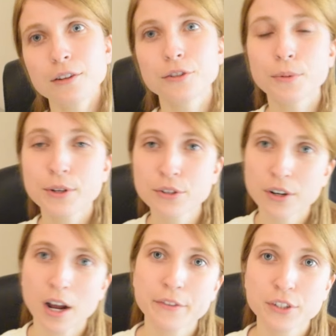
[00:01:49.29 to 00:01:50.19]
So when you
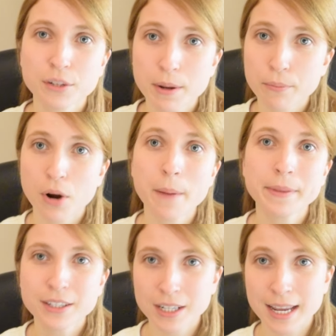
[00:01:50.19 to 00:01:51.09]
start off, there's gonna be a prompt
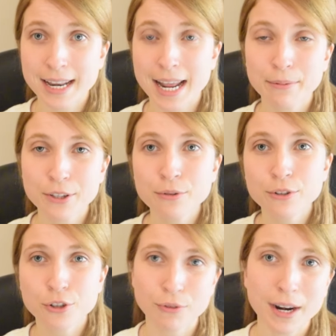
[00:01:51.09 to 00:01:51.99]
that's gonna enable you
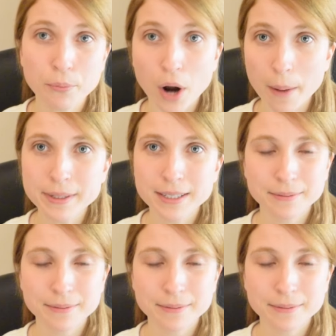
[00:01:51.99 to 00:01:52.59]
to write a prompt.